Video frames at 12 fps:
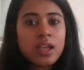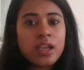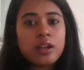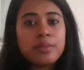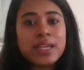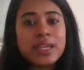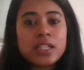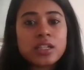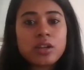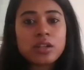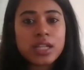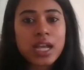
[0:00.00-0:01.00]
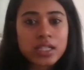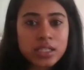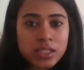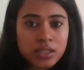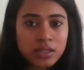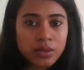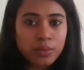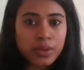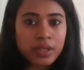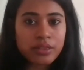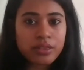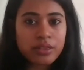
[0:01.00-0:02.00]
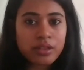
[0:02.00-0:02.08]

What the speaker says: and maintain contacts with